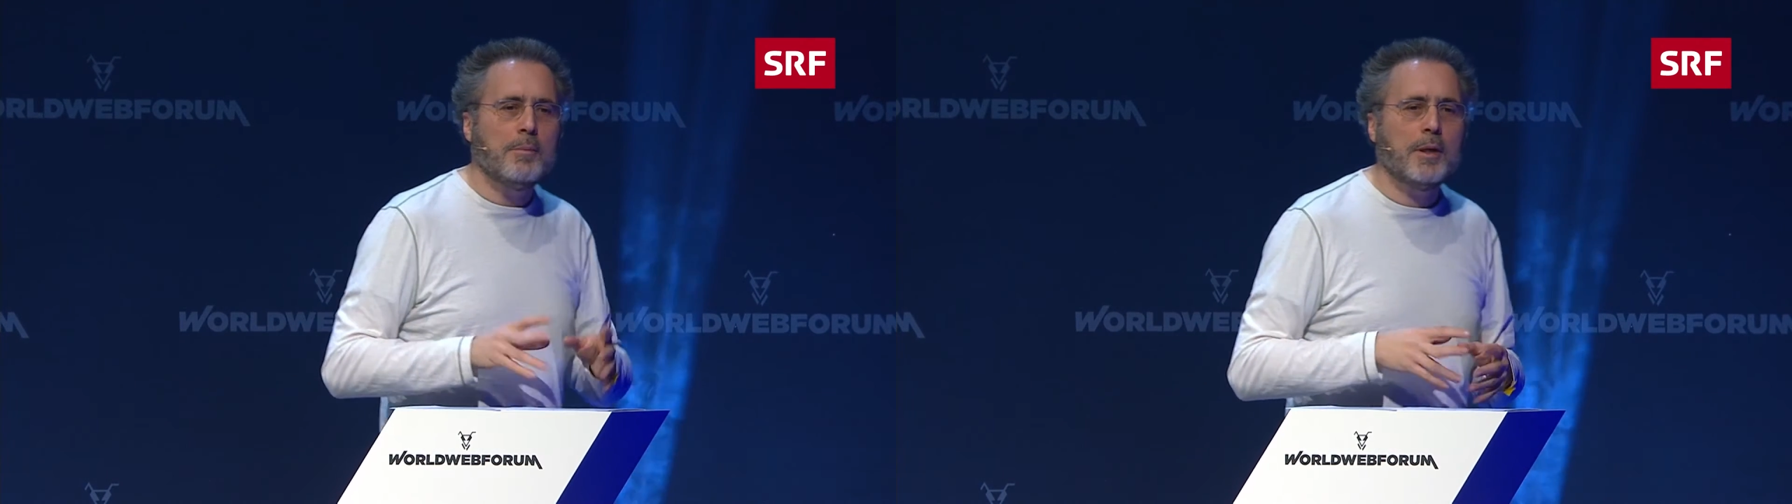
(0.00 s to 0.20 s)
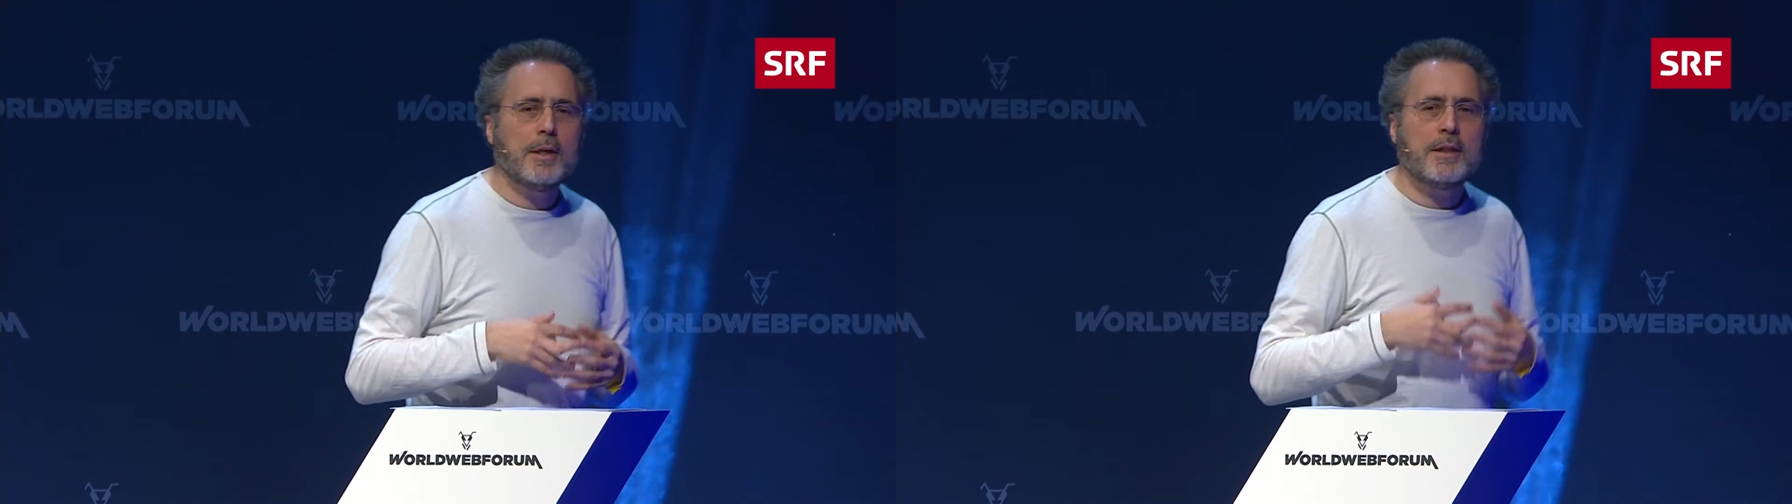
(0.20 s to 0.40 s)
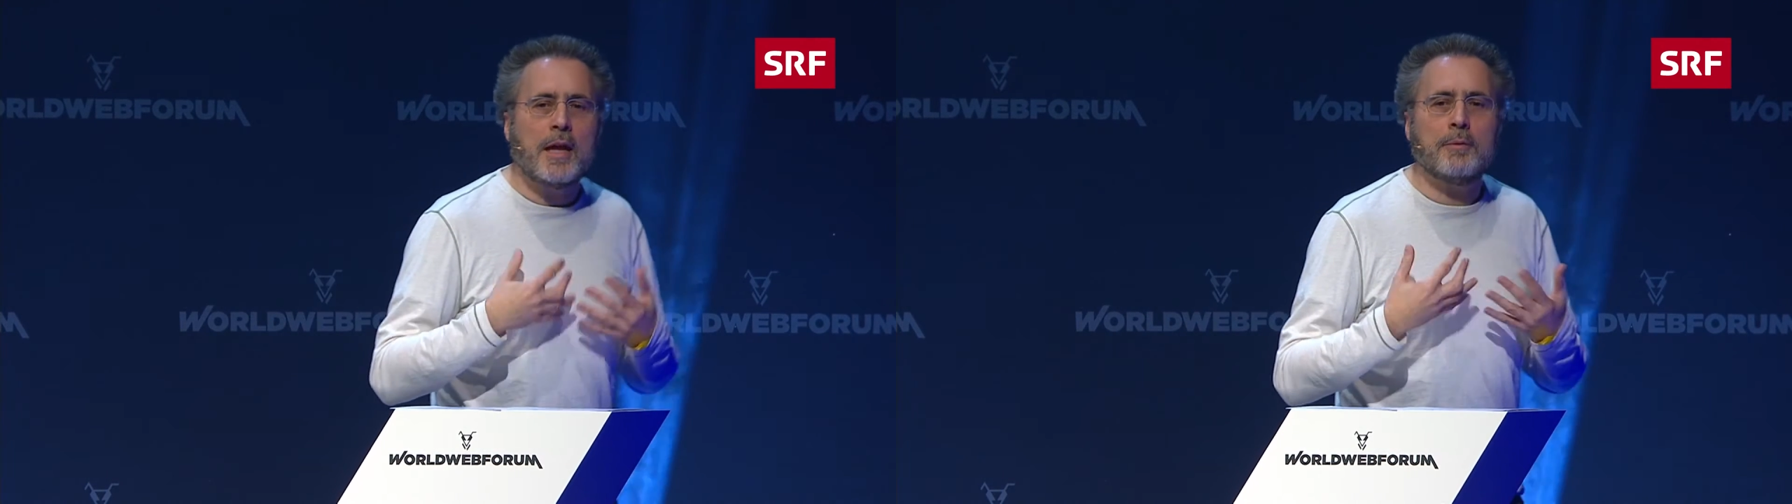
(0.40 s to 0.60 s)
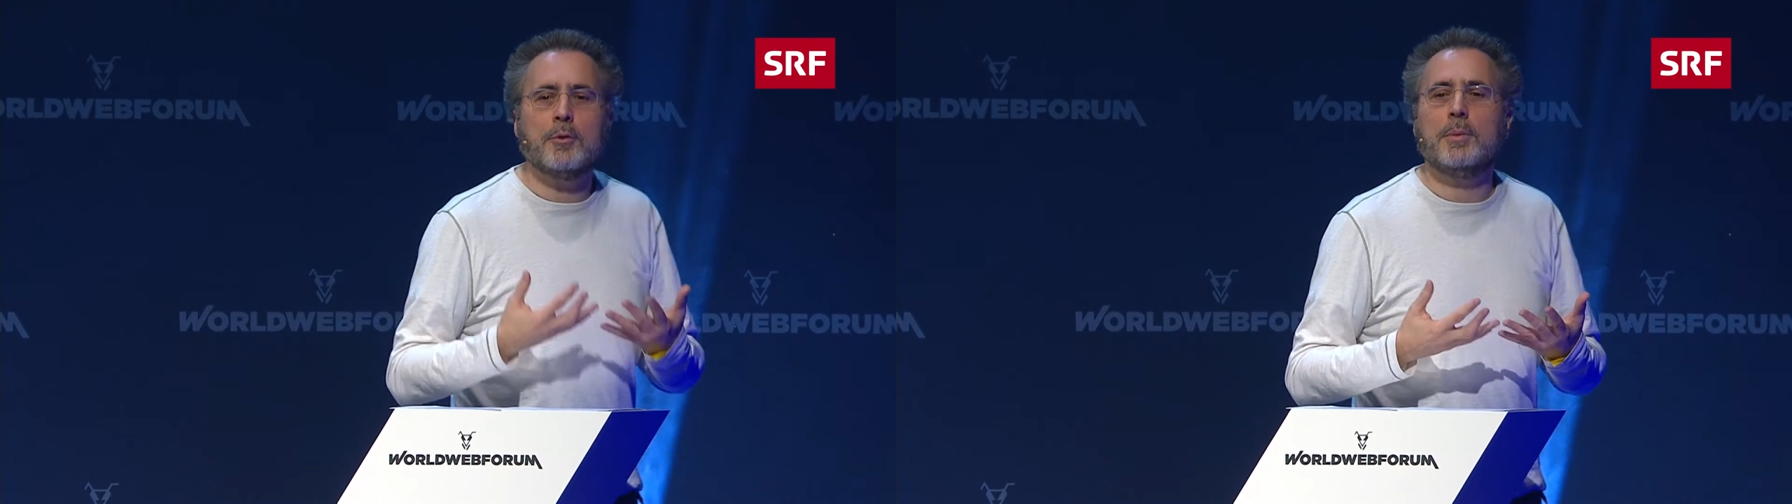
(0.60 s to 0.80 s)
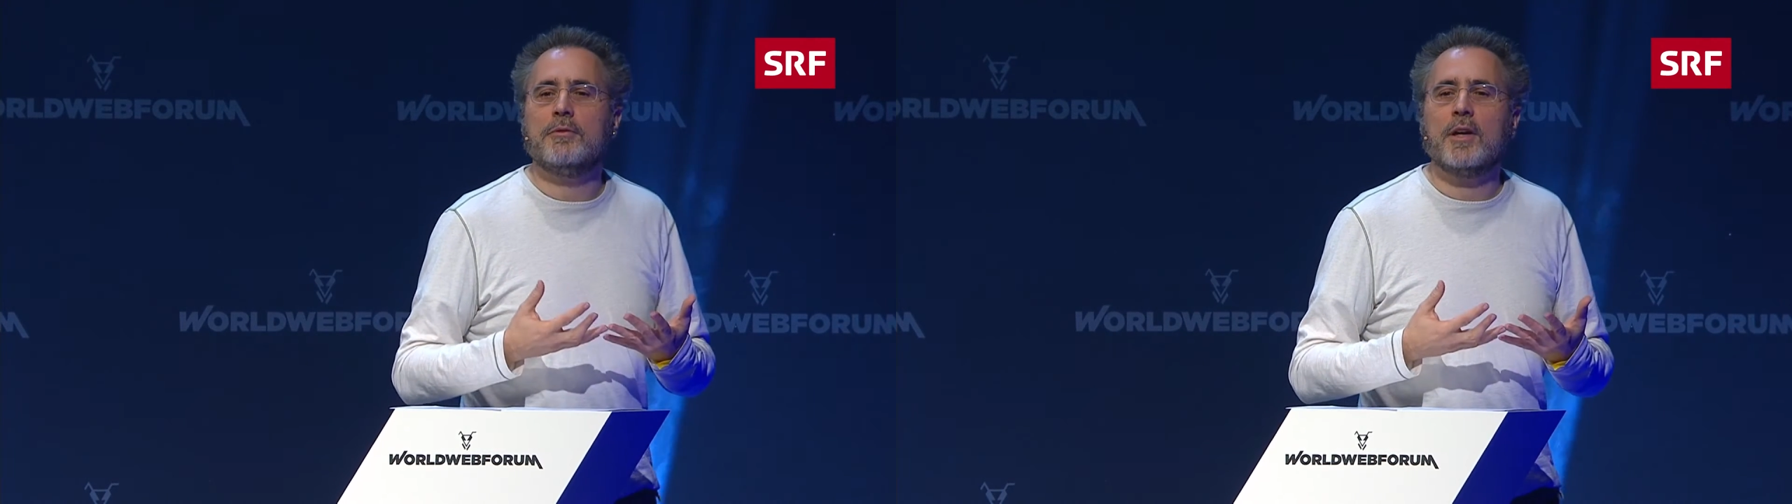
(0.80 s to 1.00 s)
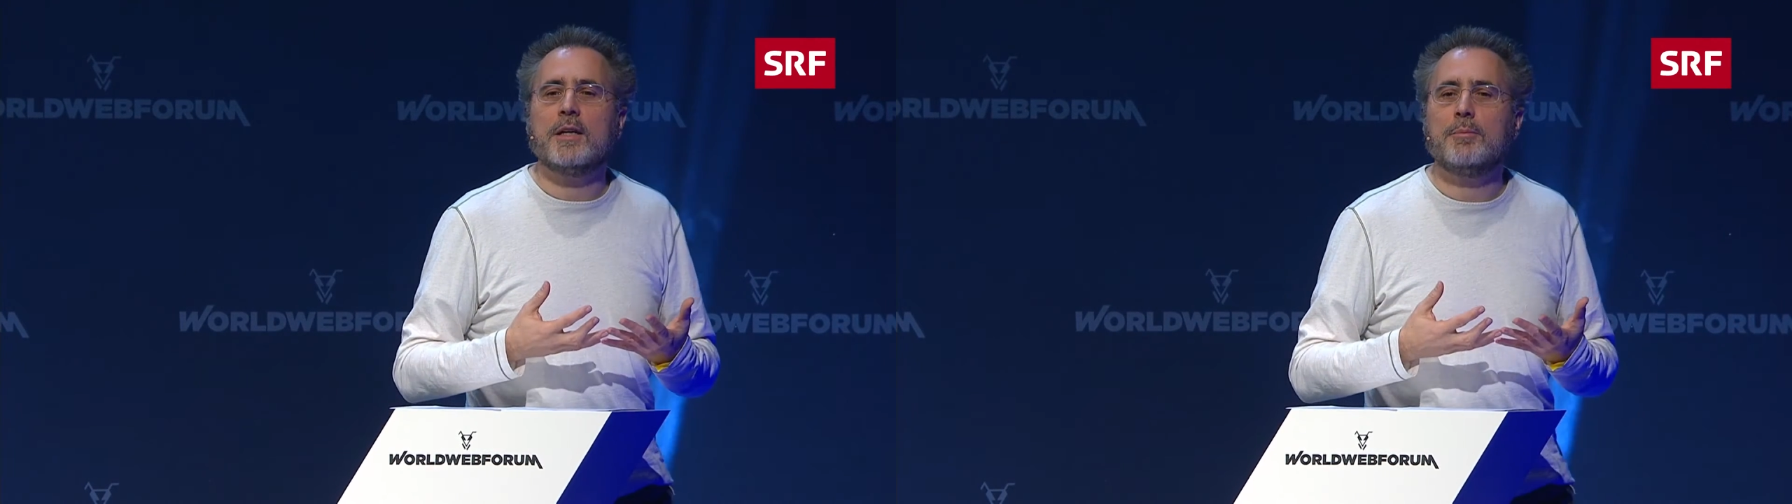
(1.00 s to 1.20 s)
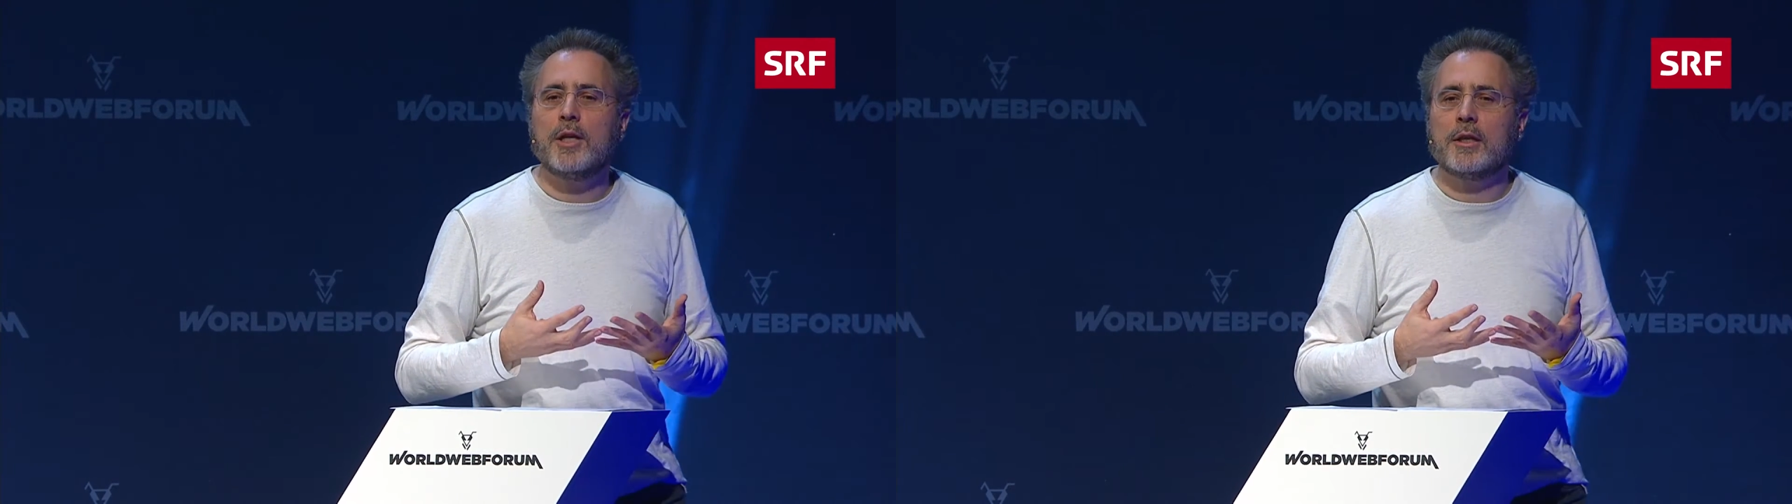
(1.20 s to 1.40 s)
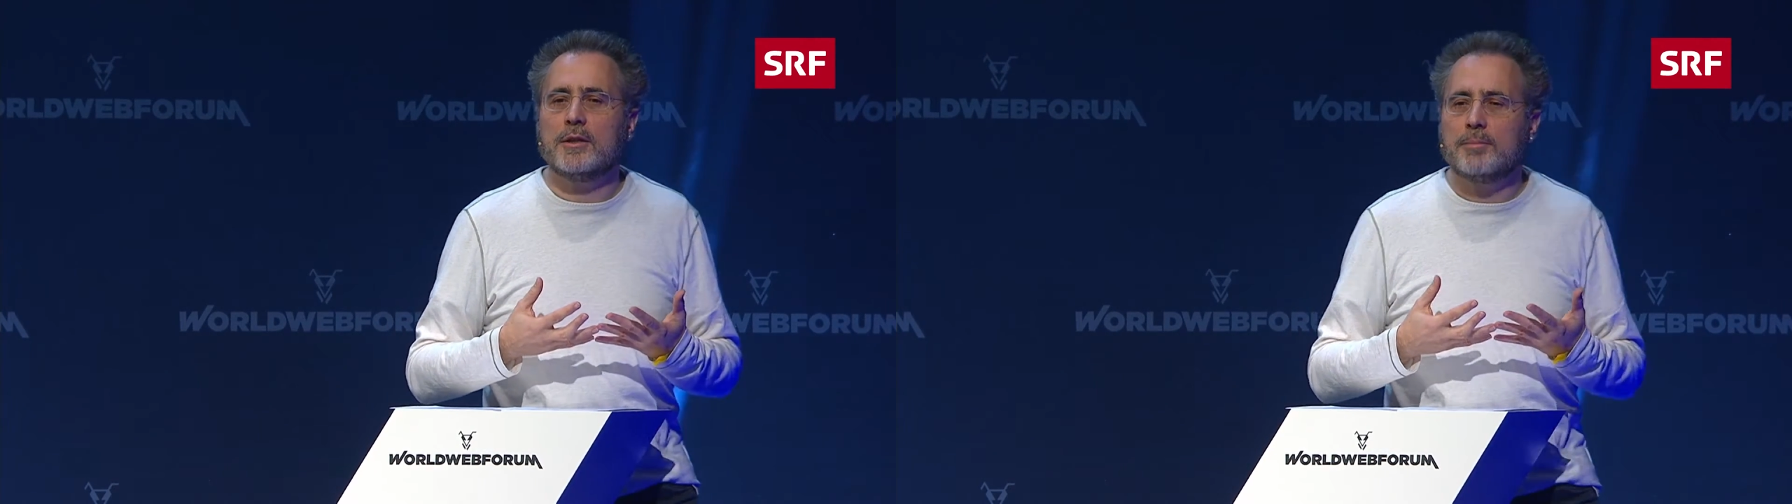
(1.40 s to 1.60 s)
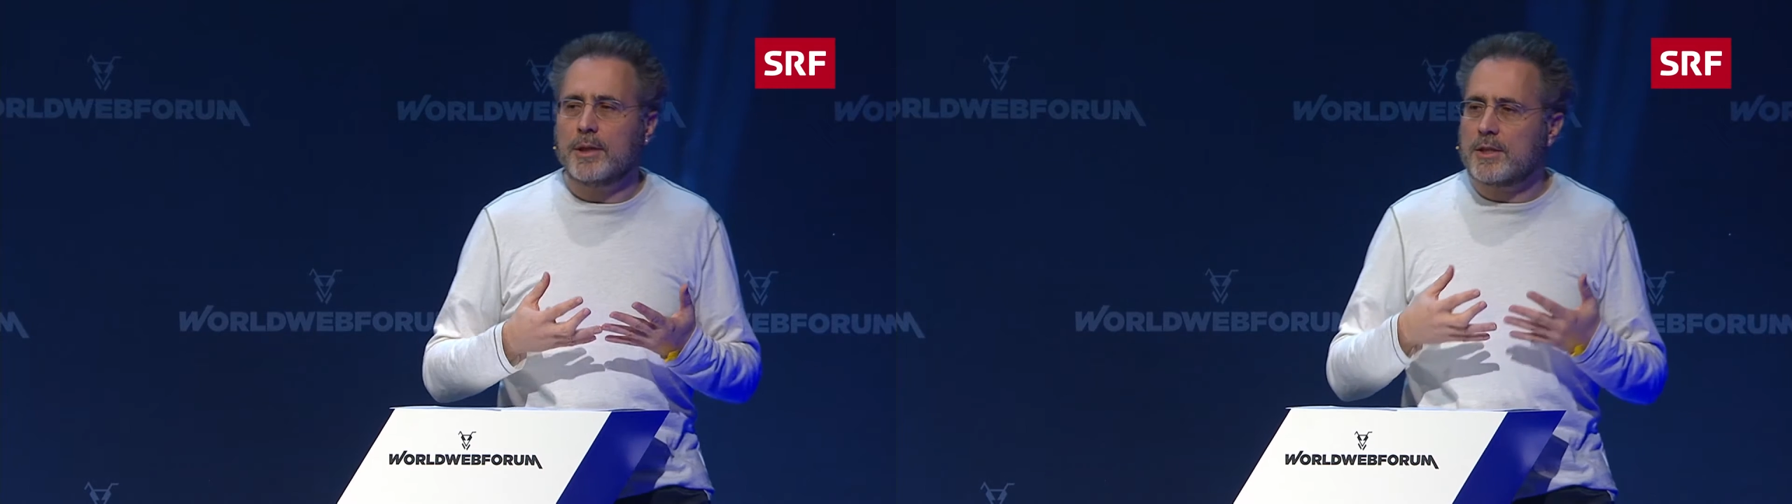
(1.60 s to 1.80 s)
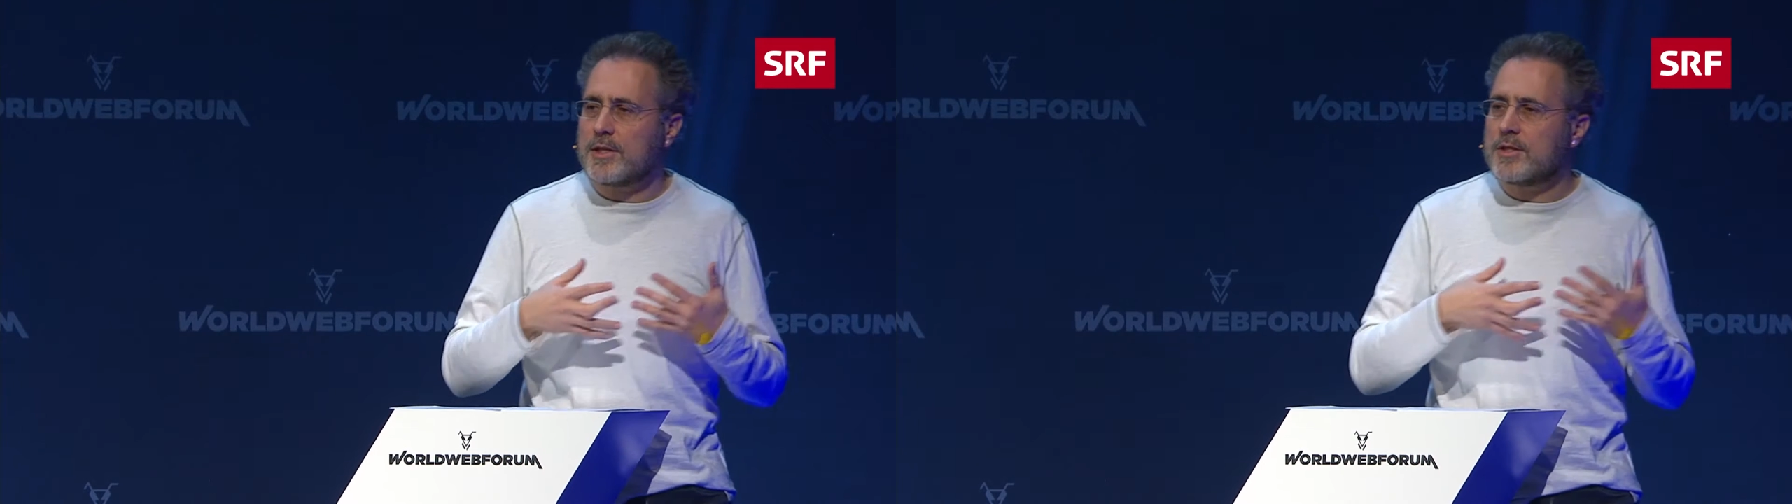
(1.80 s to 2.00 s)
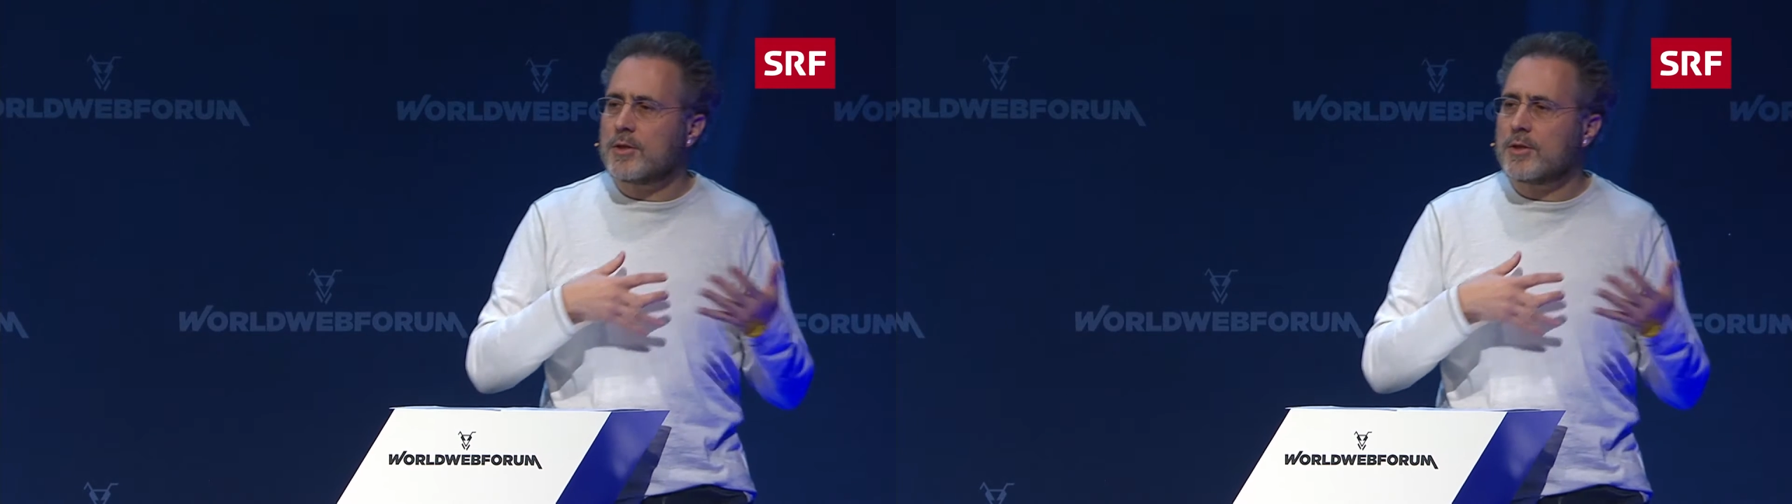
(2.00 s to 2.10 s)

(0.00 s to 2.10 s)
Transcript: but it then would be very brittle because as